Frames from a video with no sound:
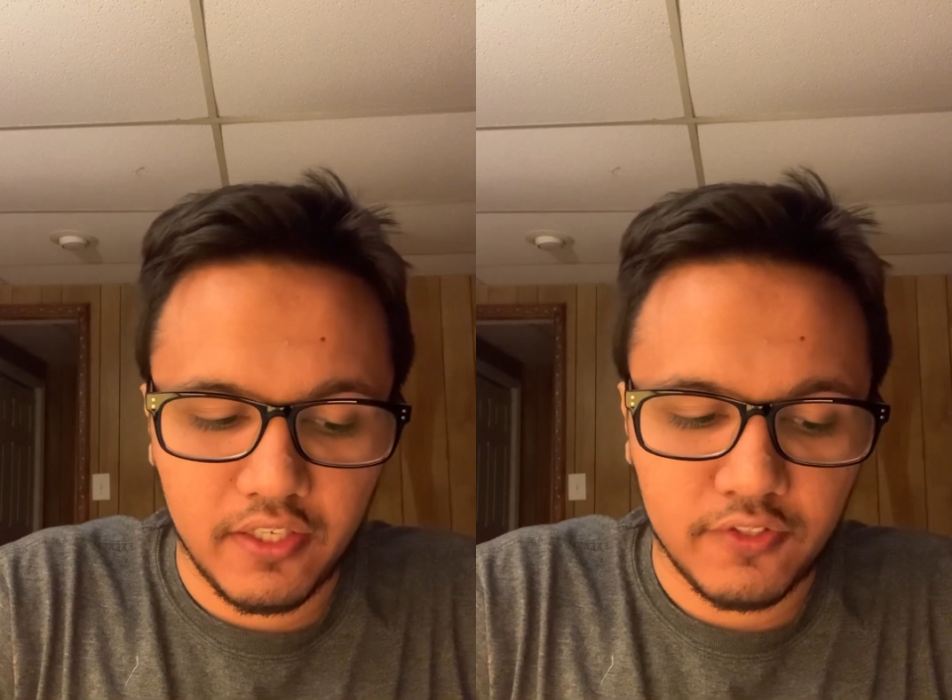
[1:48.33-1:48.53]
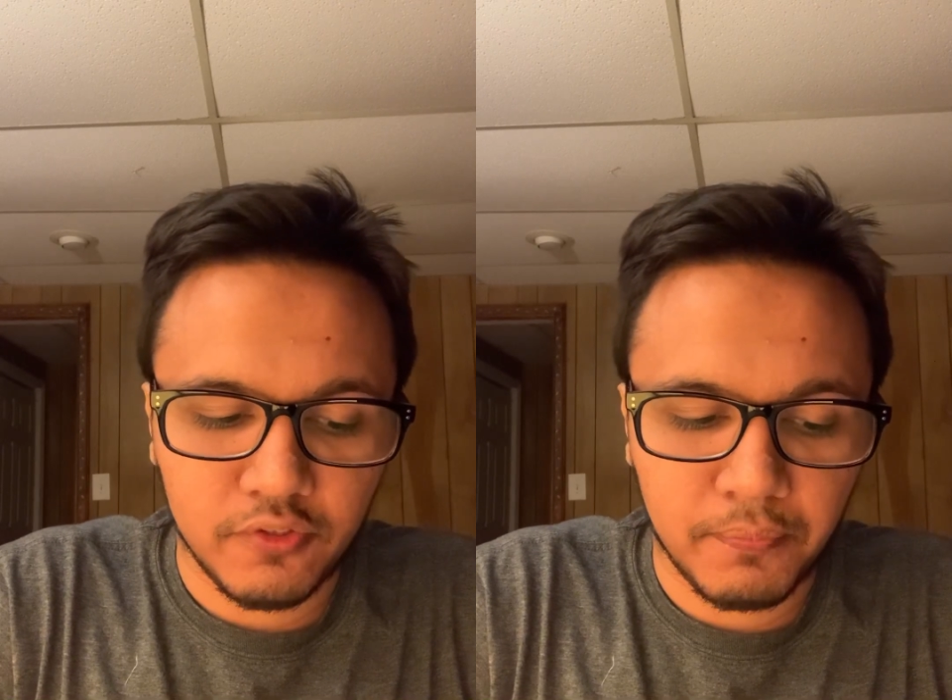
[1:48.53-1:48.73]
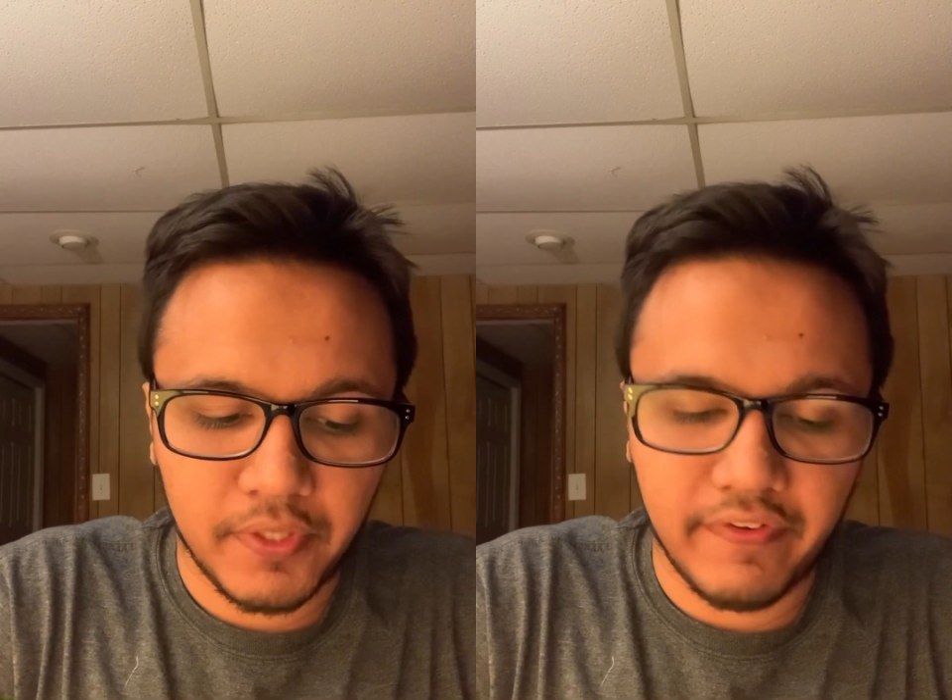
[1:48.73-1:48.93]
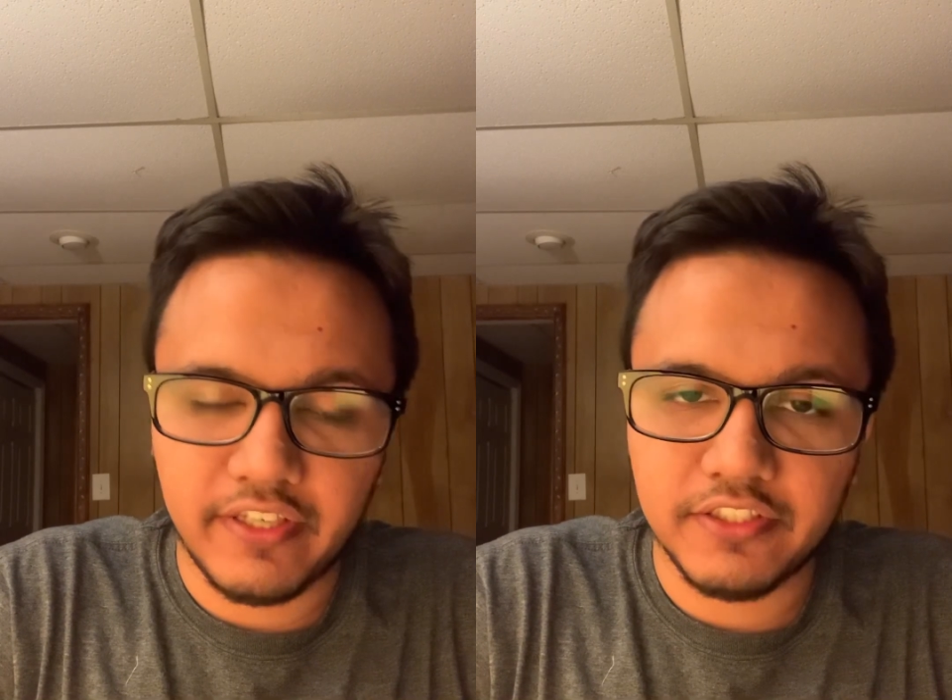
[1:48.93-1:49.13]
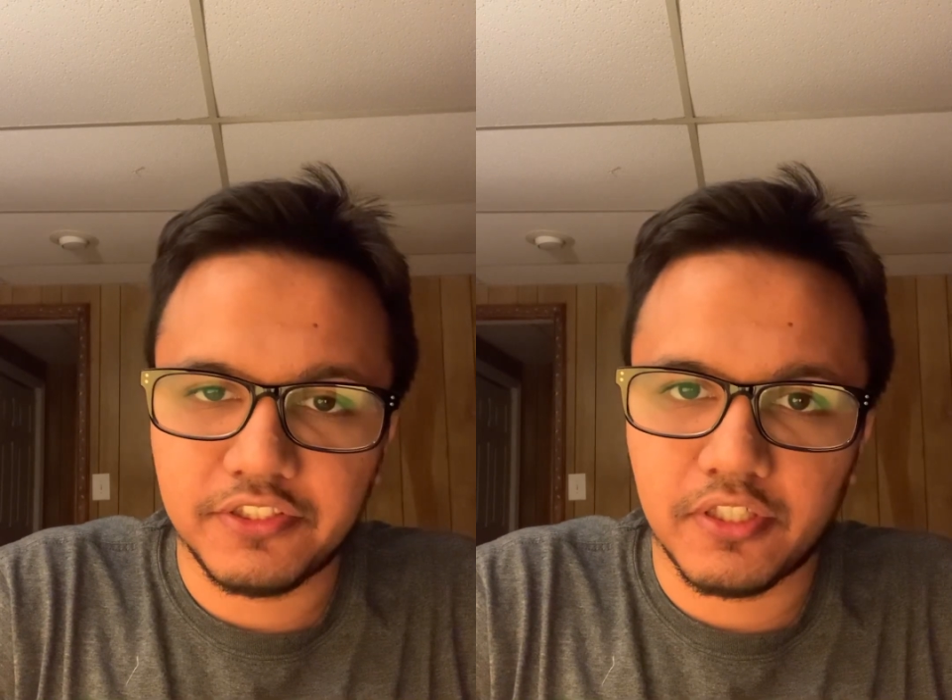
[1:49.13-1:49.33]
to
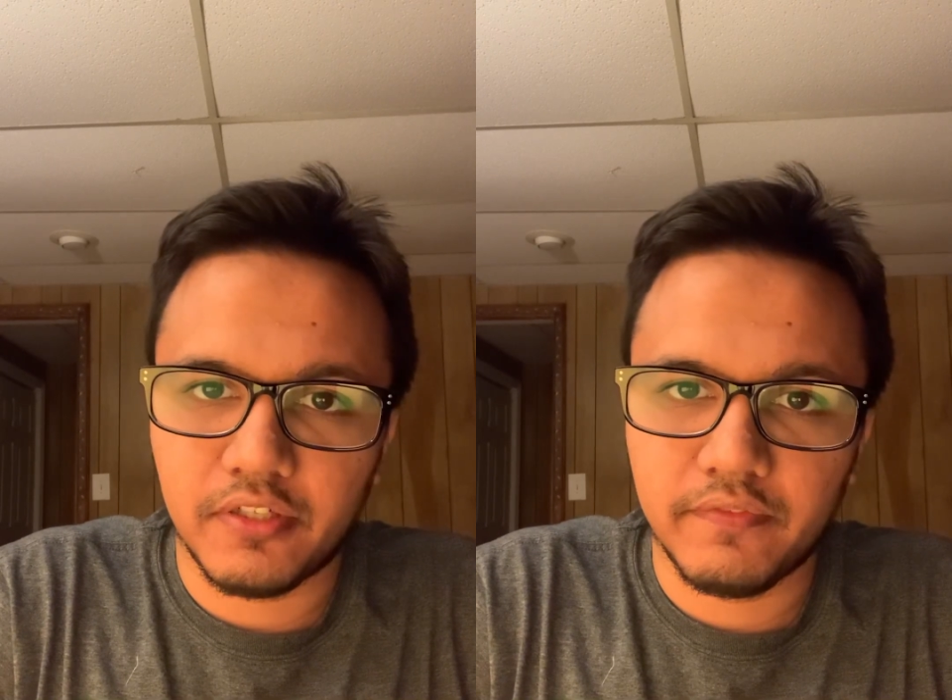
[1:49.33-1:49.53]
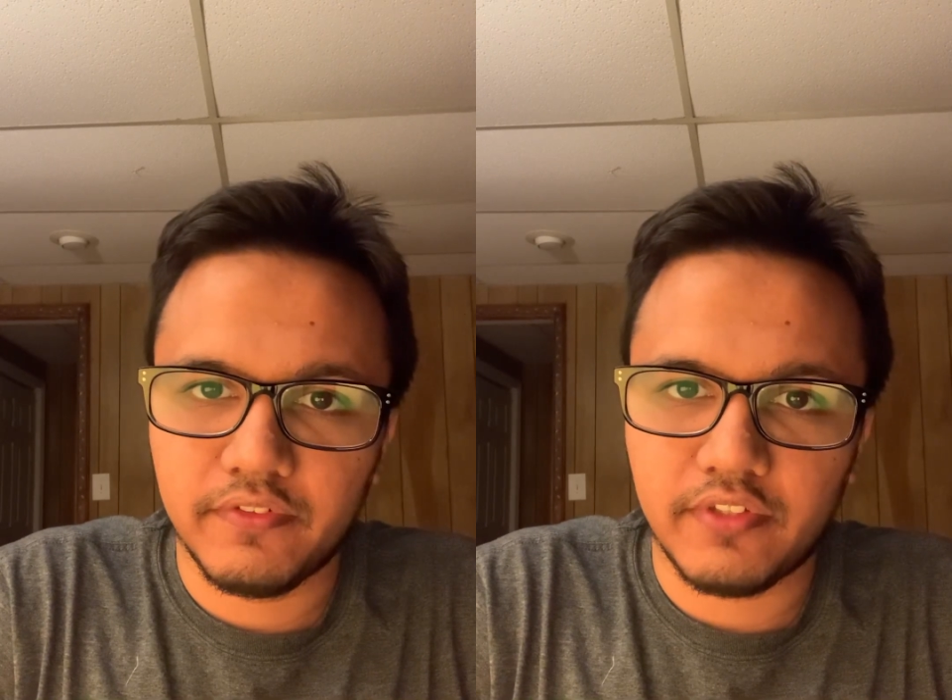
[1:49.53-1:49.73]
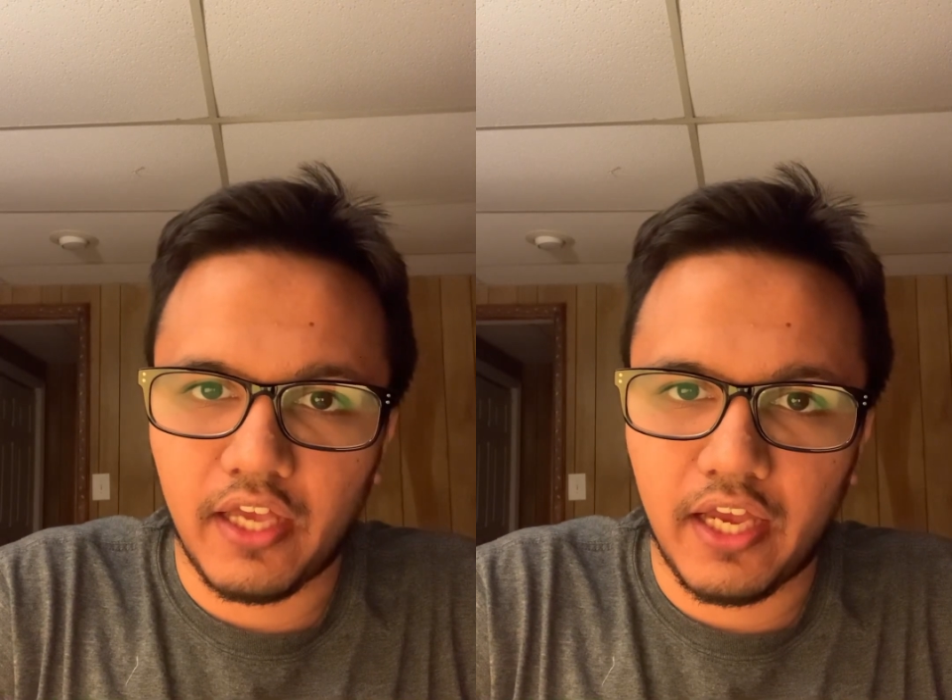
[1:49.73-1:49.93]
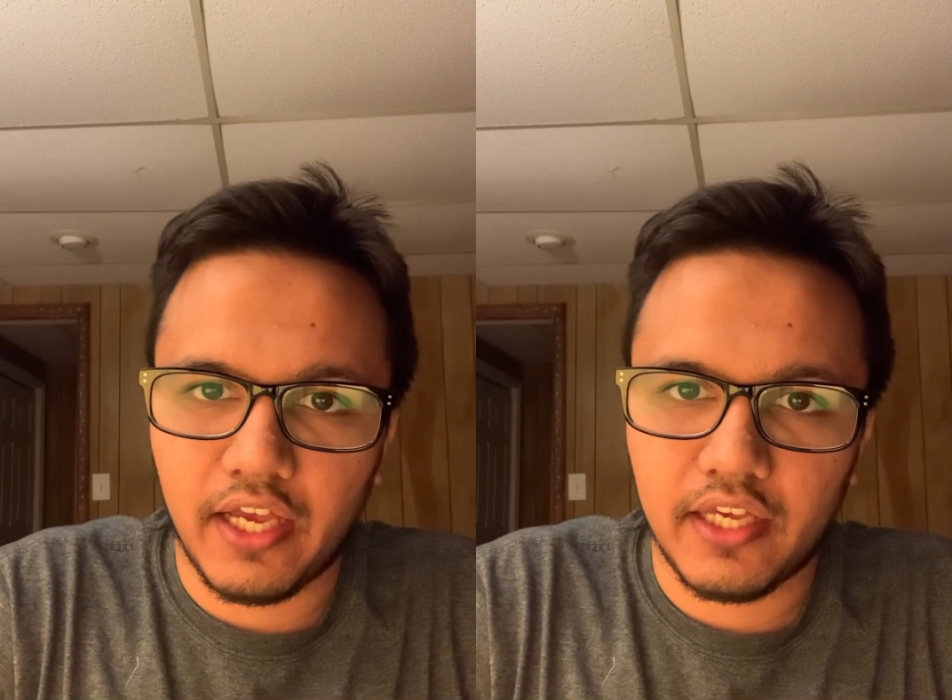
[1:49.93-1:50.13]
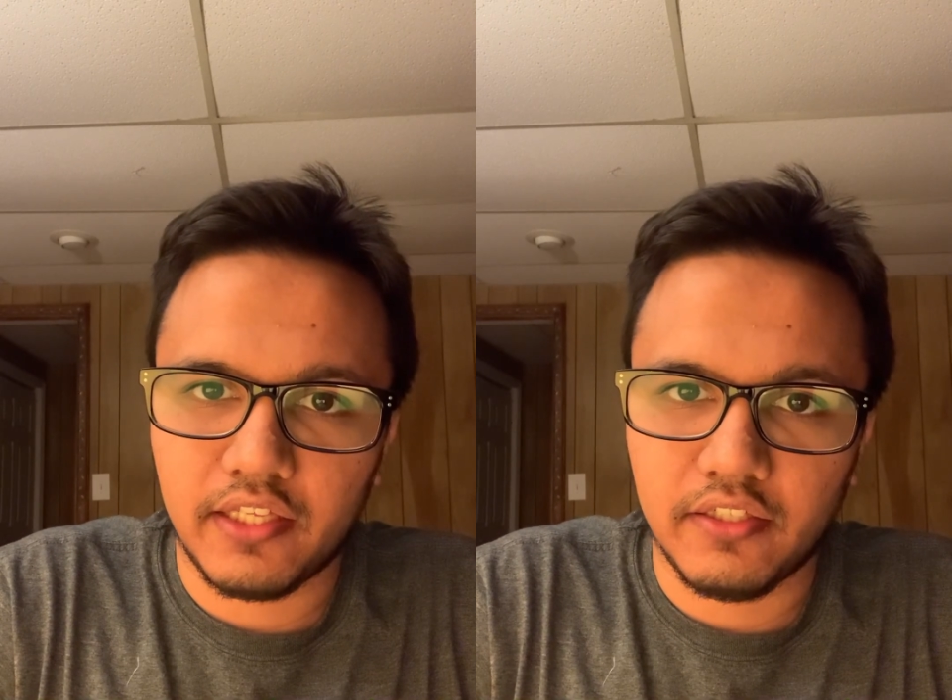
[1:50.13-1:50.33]
prevent germs,
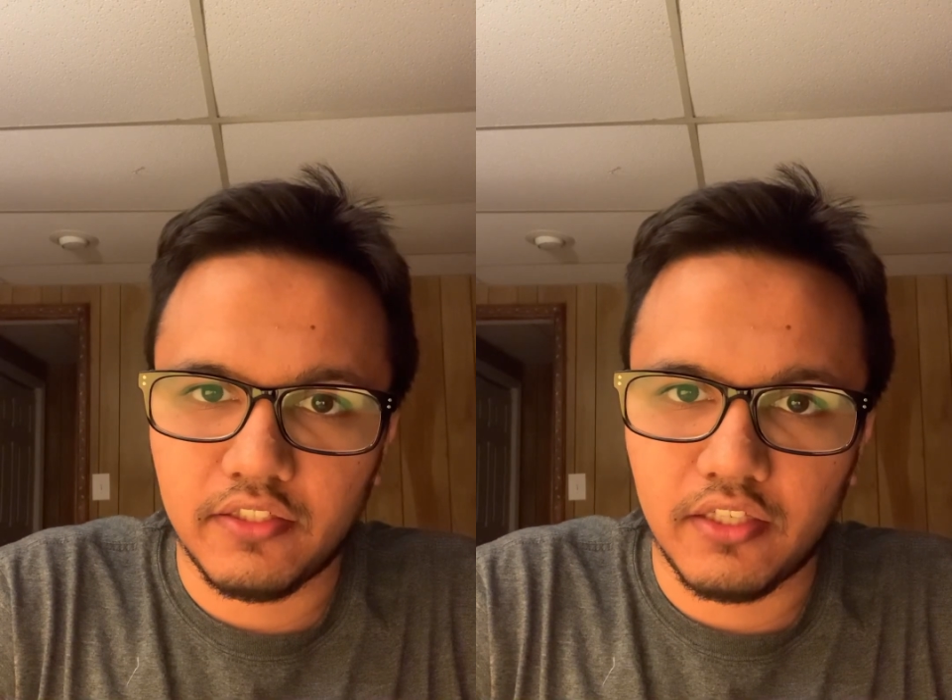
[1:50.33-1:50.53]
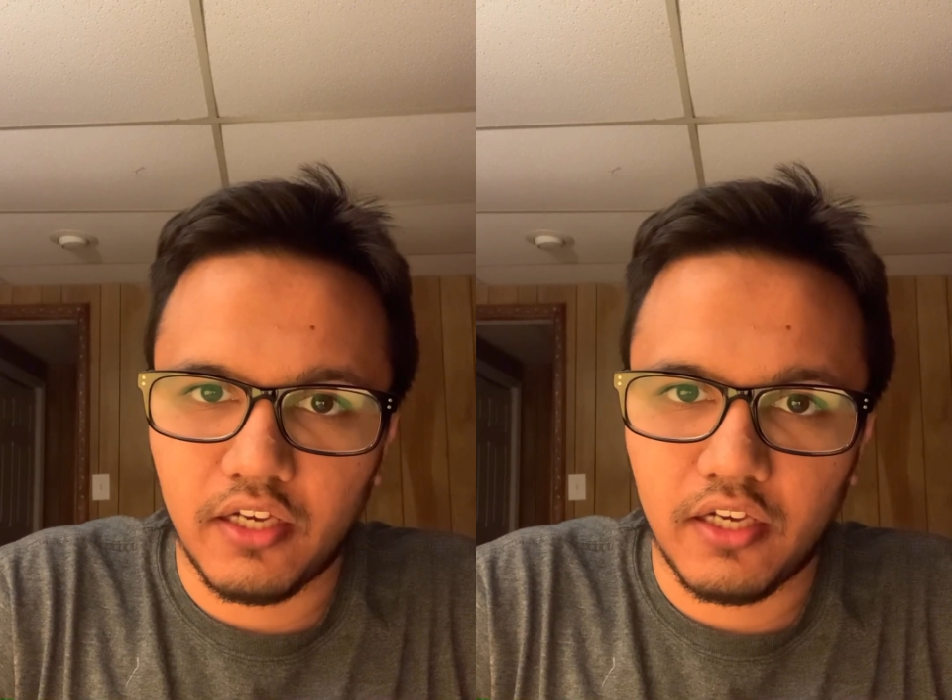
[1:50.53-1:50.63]
and